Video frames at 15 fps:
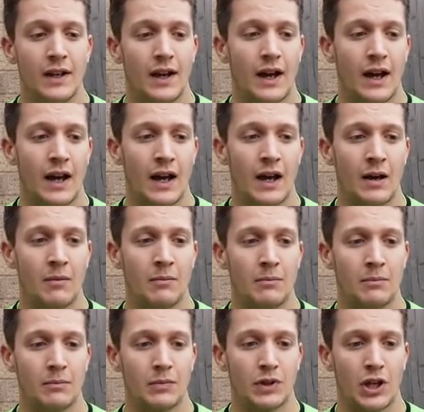
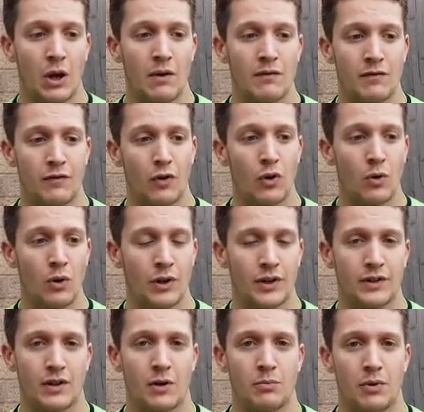going forward,
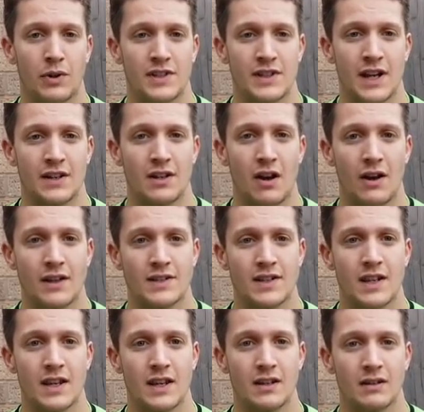I'll probably say
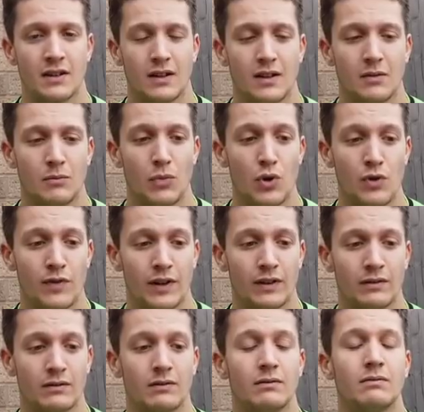90
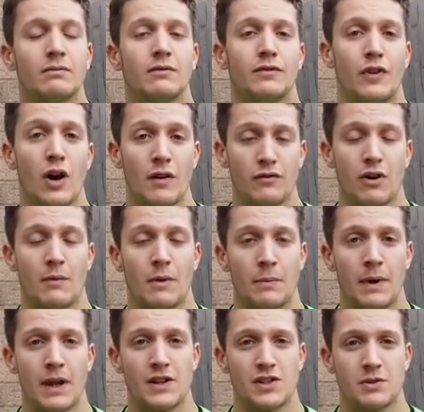moving further up the
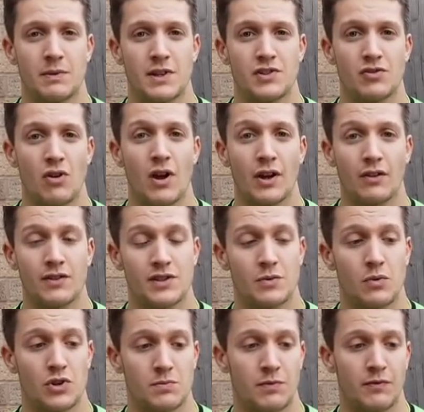pitch to be a striker as he
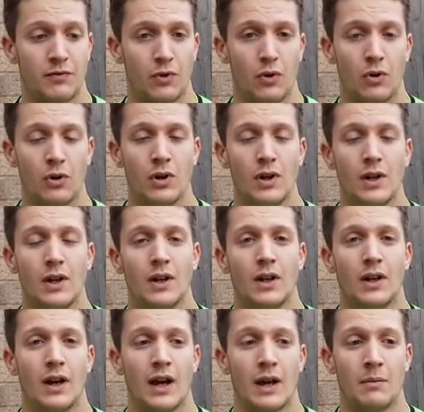was before.
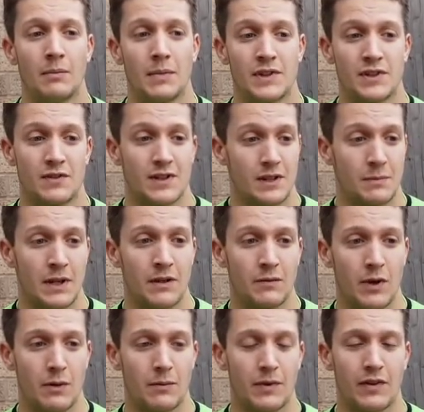Um, it's obviously been a
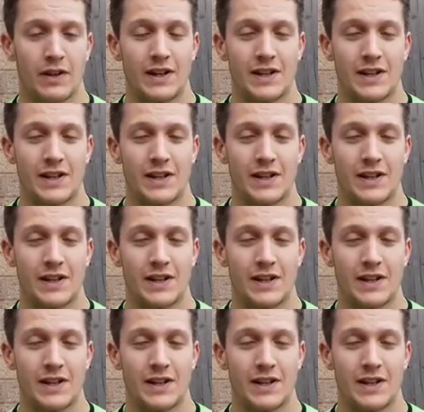bit of an